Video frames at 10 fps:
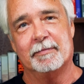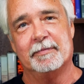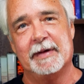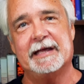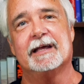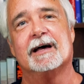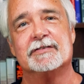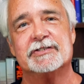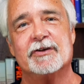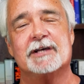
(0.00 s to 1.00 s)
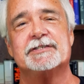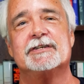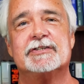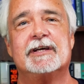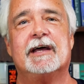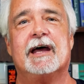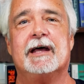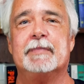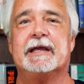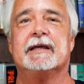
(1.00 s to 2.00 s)
making of sausage
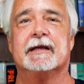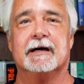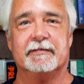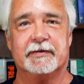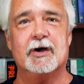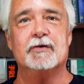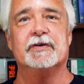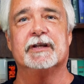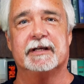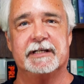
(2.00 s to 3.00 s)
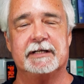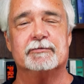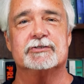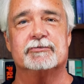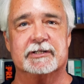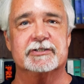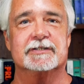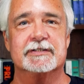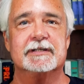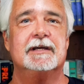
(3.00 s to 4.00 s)
and making of COVID-19
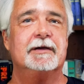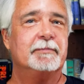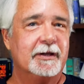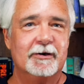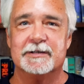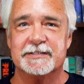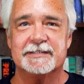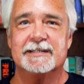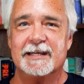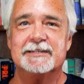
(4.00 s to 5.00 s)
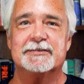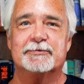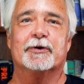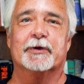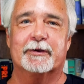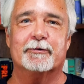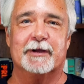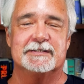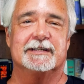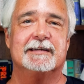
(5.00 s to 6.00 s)
restrictions, because it's really
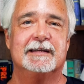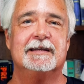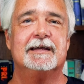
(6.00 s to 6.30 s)
crazy.